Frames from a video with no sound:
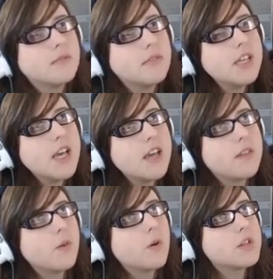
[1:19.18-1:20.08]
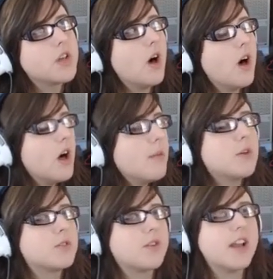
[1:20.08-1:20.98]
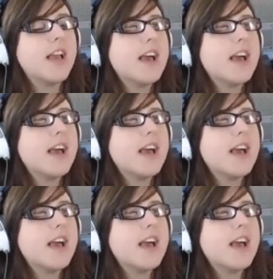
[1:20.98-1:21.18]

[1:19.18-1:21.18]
Yay, the door's almost ready.